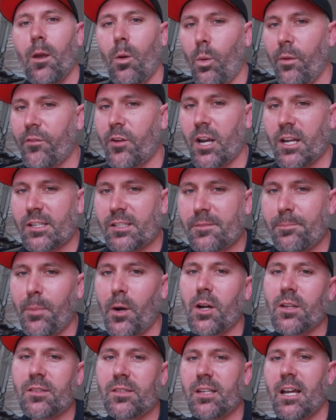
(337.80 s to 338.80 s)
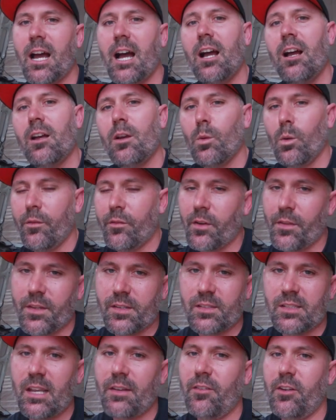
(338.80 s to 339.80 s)
We've got a sponsor. We've got the
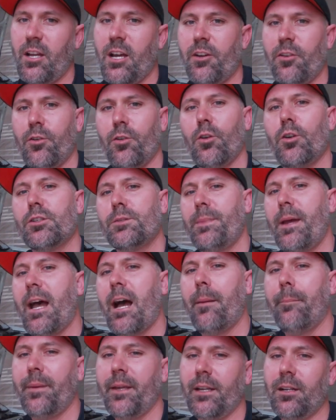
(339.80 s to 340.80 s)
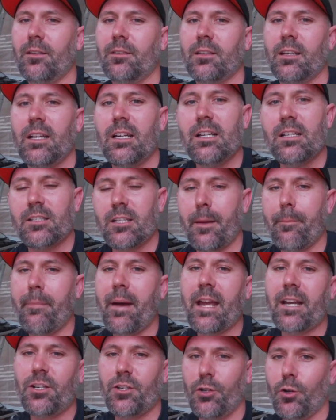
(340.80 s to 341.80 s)
700 horsepower build. So
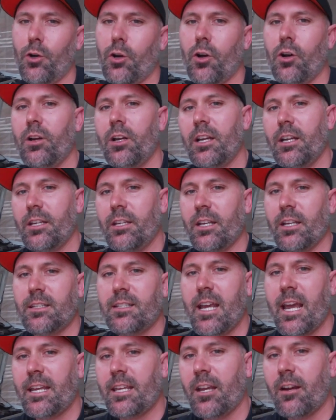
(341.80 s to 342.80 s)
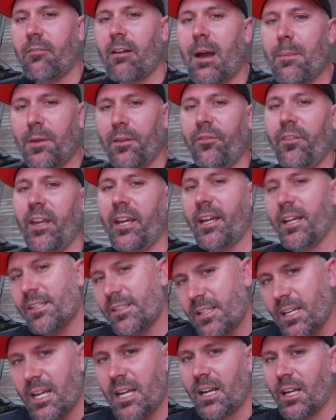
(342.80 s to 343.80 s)
make sure you take your grubby
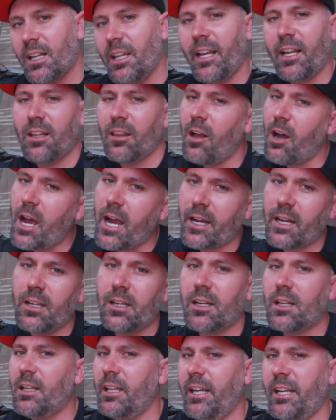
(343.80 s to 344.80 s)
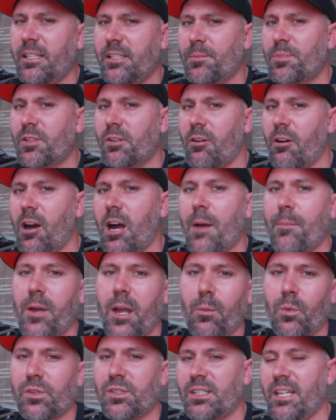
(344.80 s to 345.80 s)
fingers, click like, click subscribe,
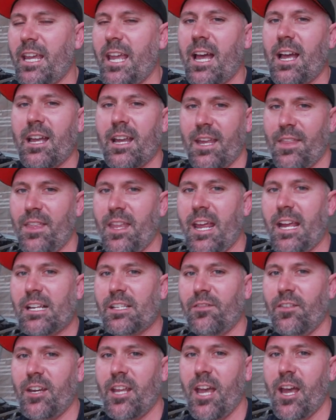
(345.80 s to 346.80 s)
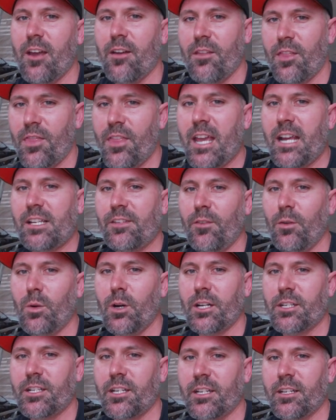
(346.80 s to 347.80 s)
and we'll see you in the next video. Thanks for
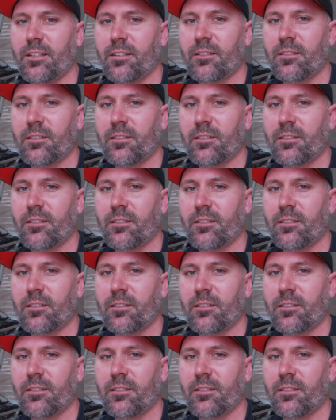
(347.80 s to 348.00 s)
watching.